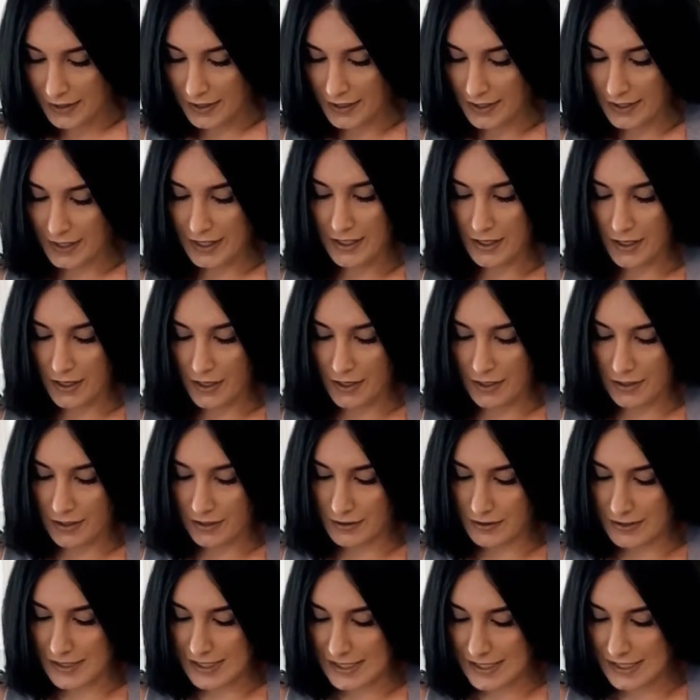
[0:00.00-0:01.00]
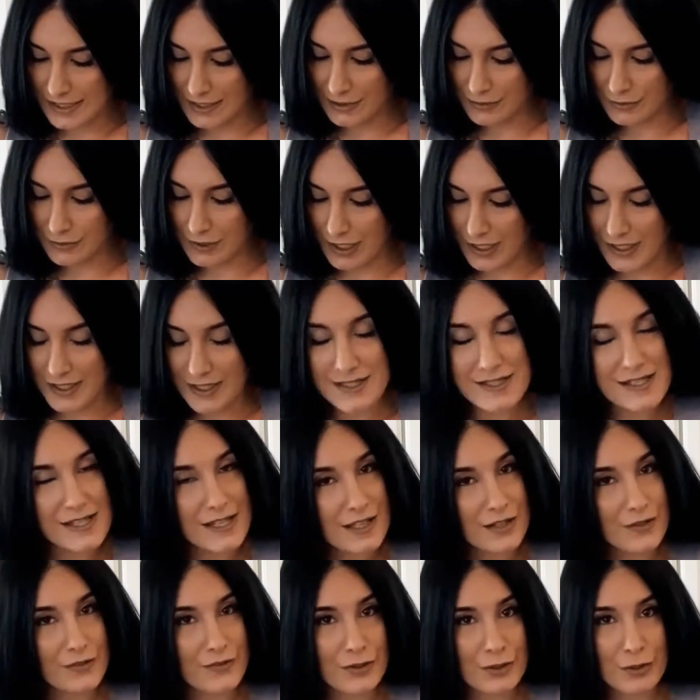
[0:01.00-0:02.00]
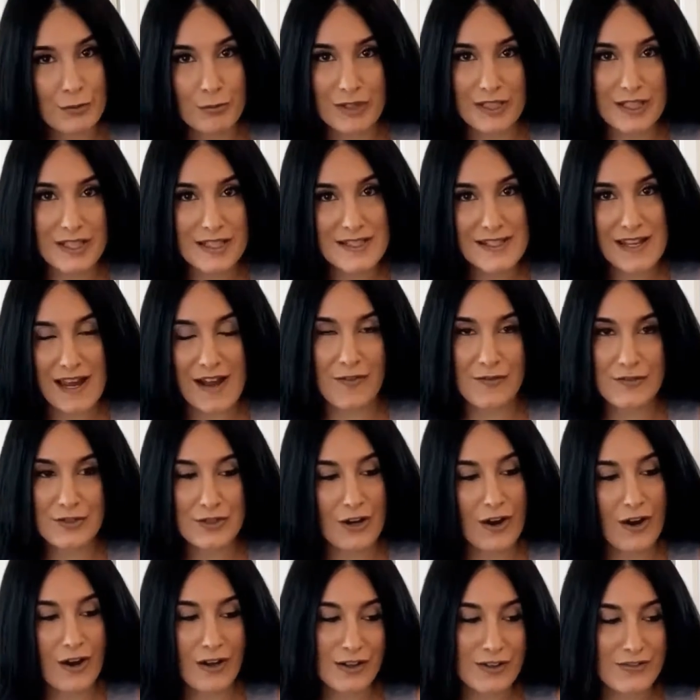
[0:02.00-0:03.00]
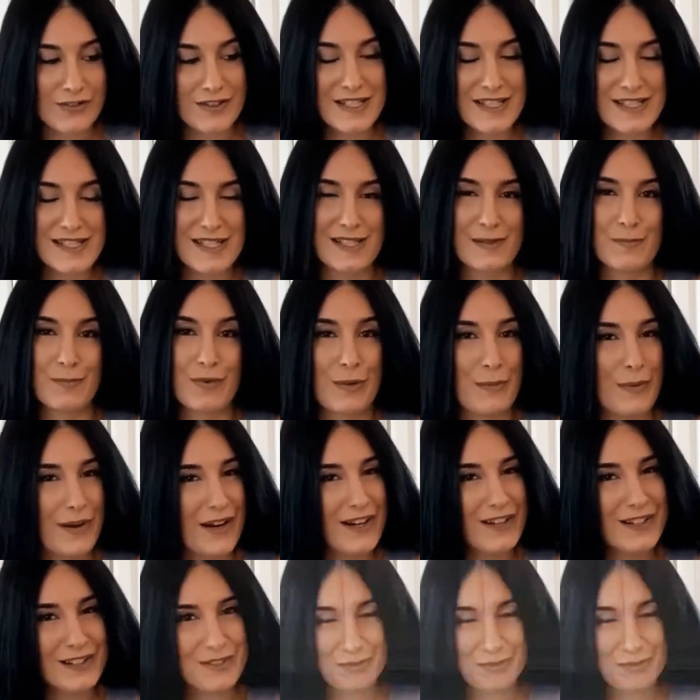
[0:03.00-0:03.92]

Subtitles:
And I'll see you guys in a few minutes after all of this is prepared.